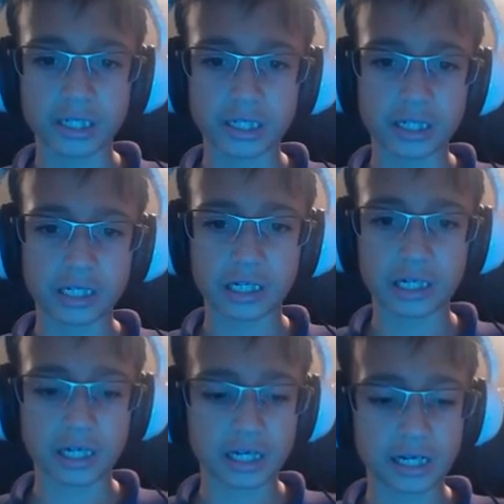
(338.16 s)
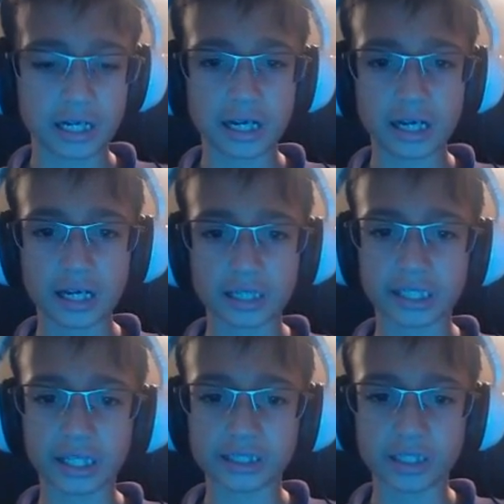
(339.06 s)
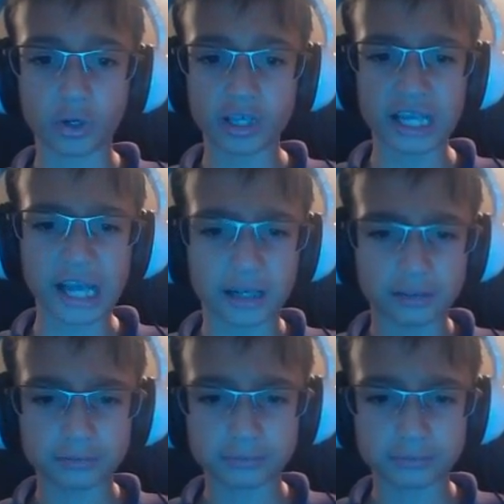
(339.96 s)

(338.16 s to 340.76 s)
Uh, can't do it!